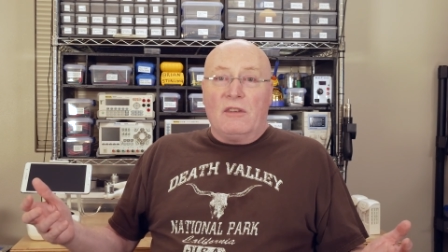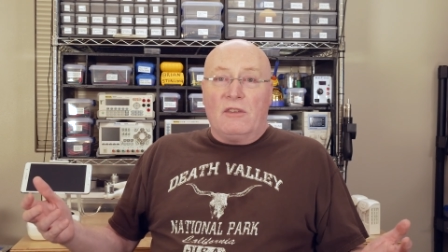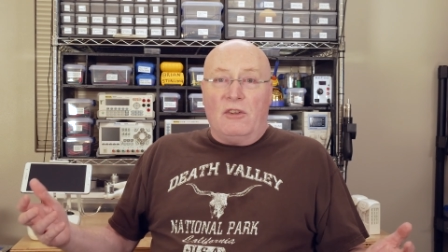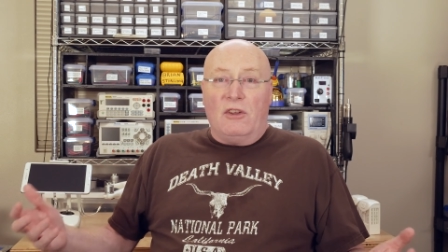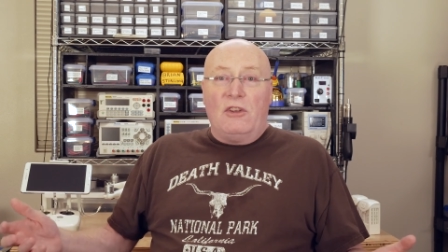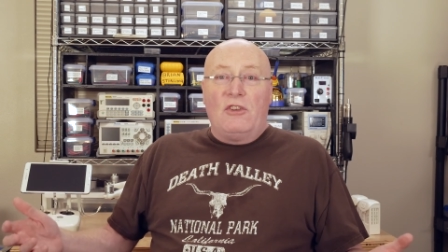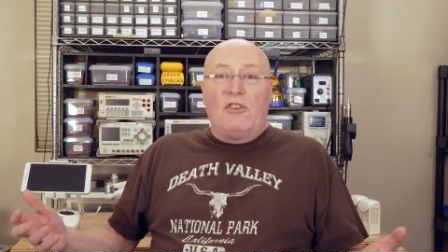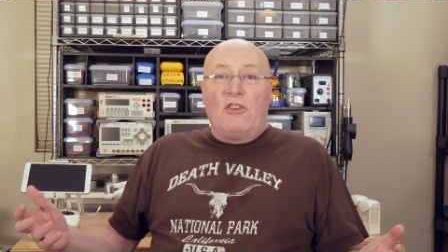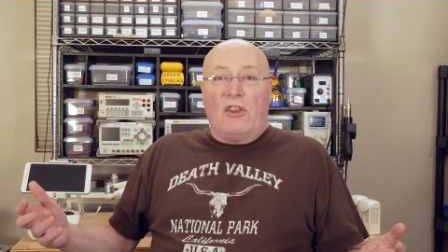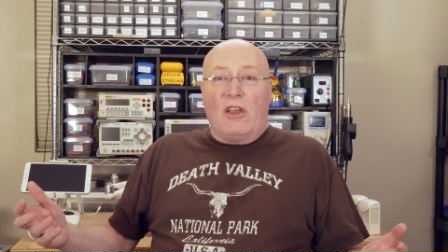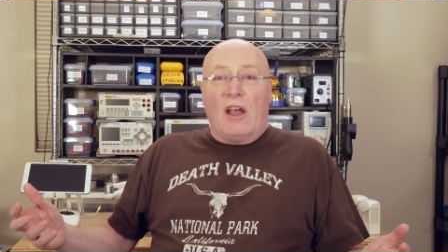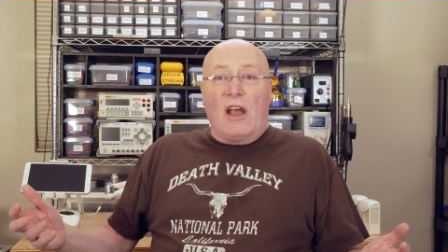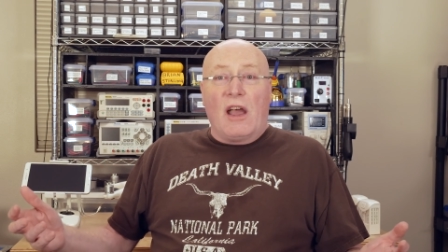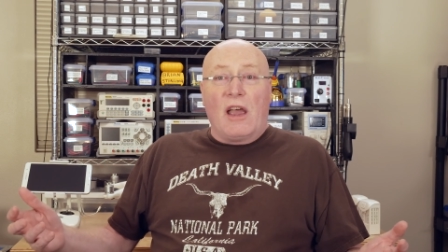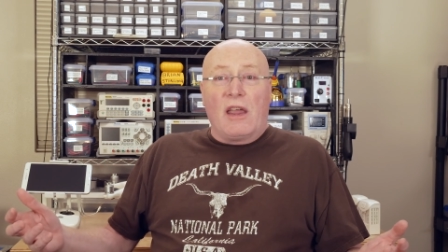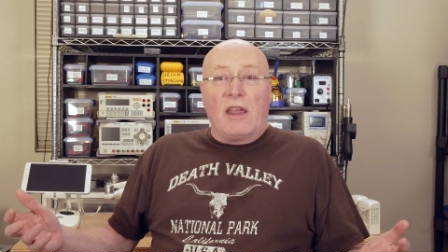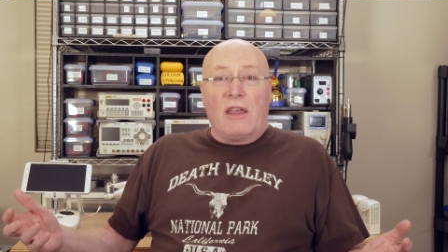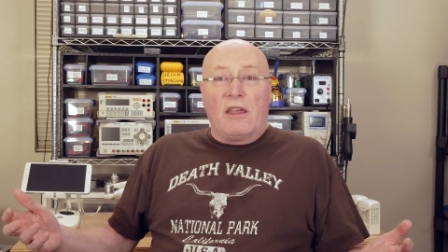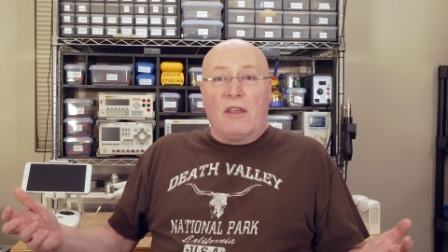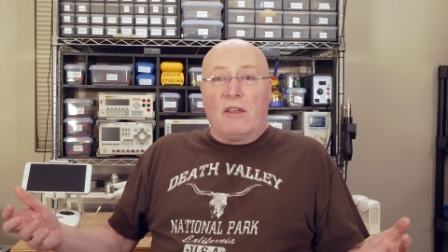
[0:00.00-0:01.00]

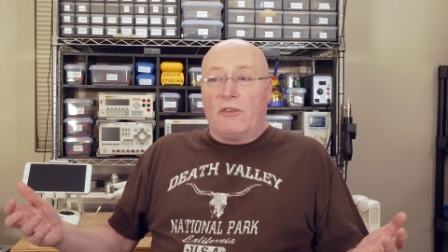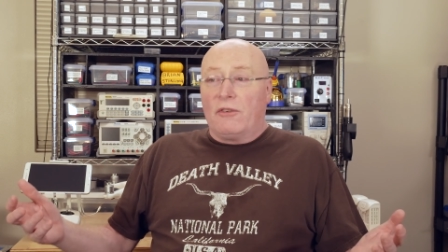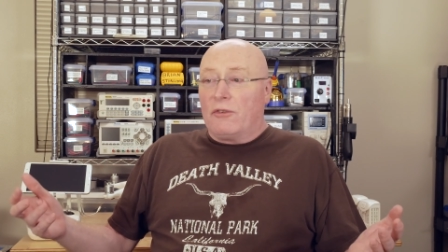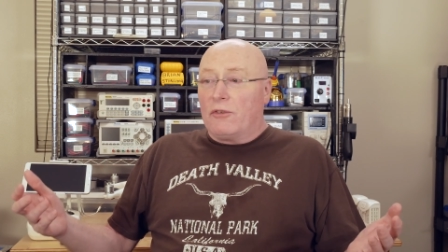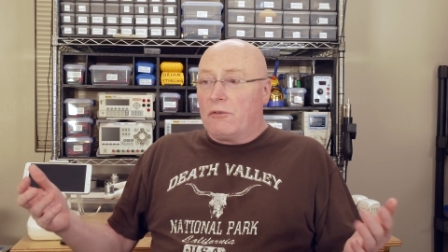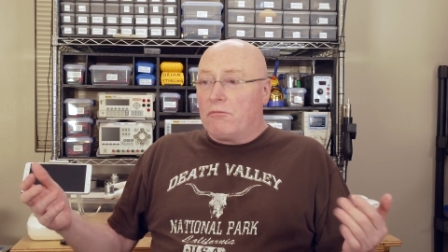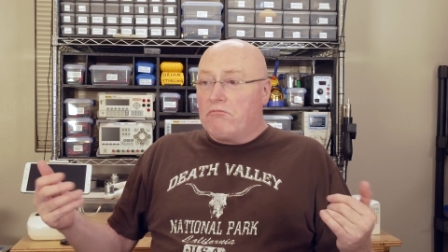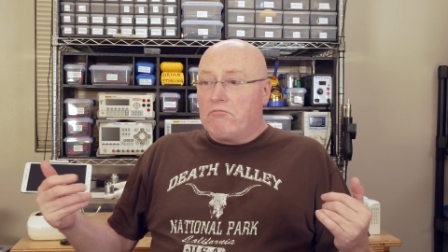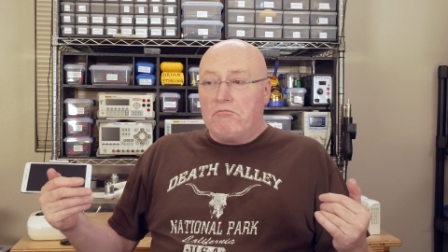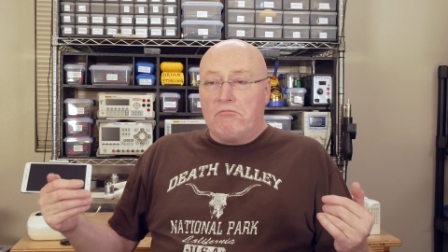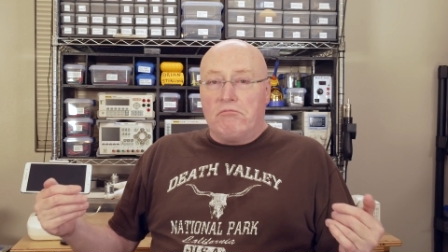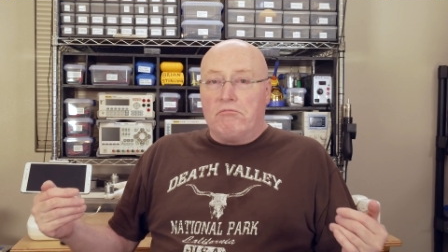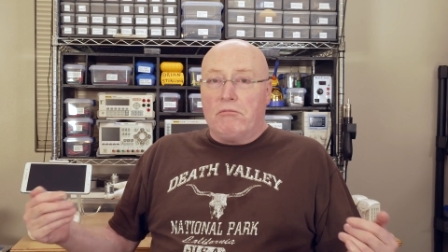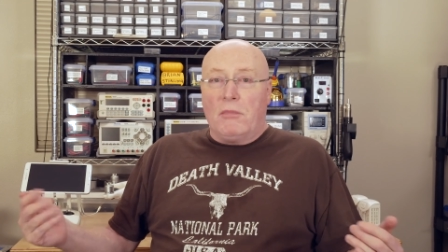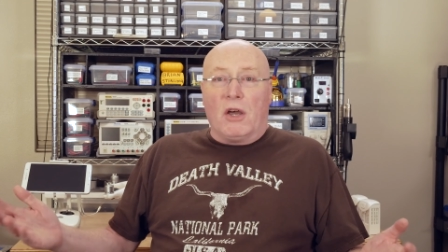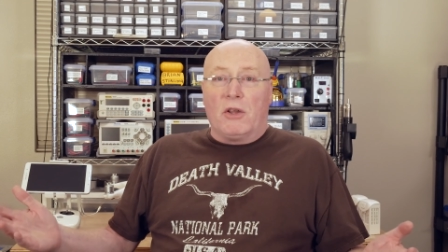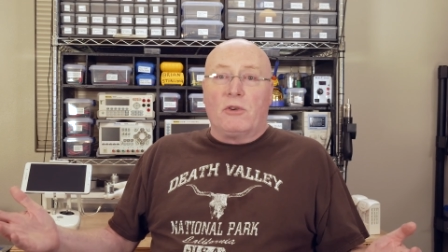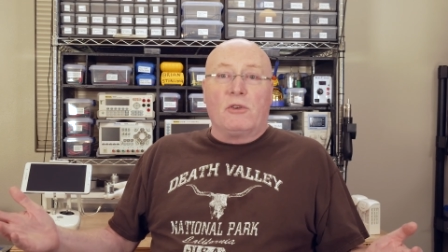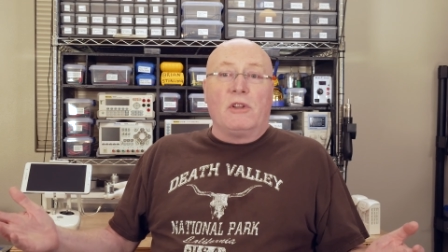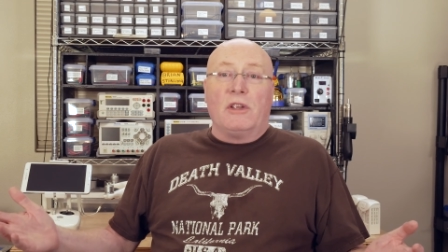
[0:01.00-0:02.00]
DJI is
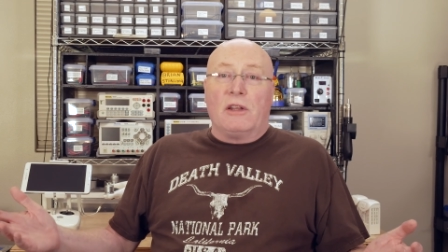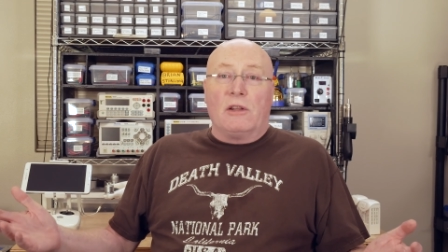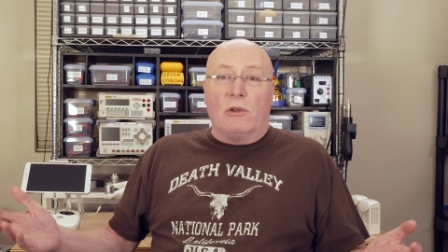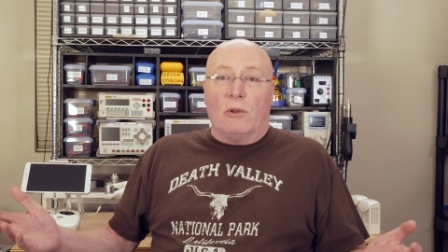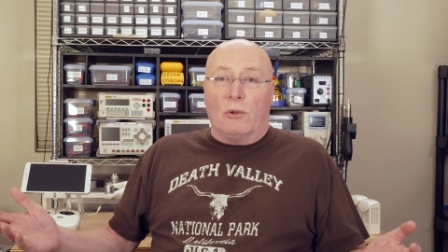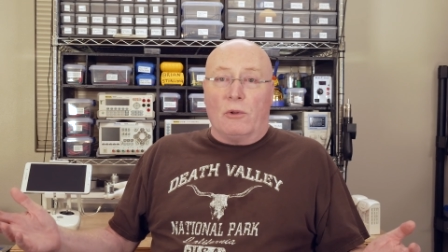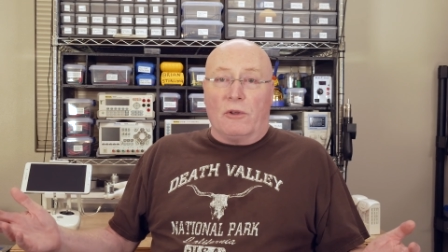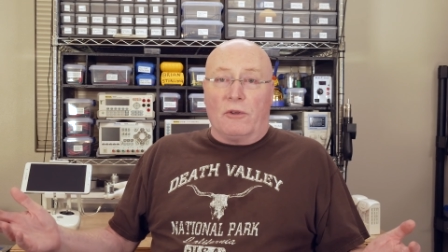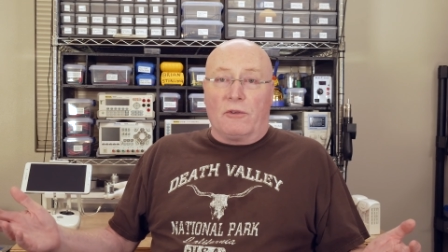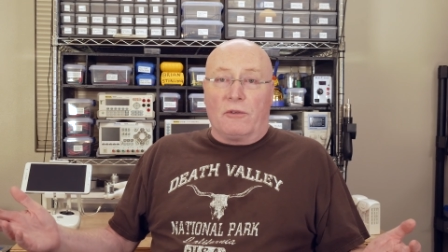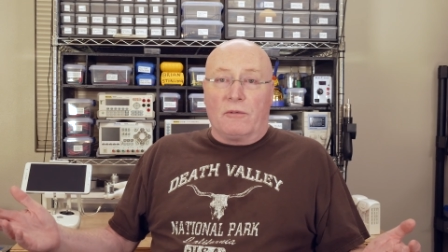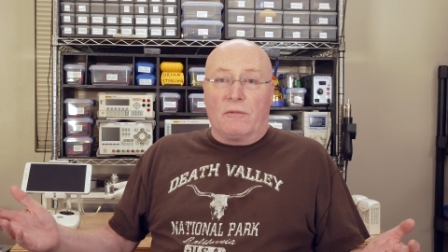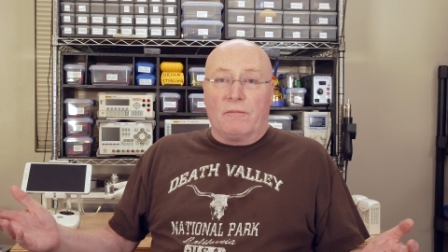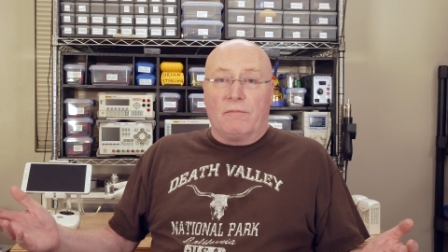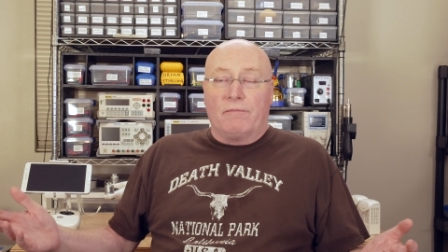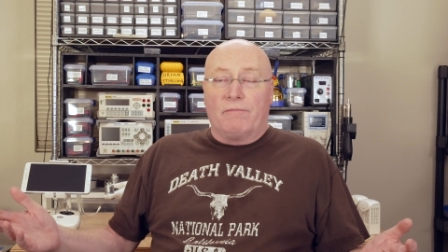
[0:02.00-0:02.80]
utterly clueless.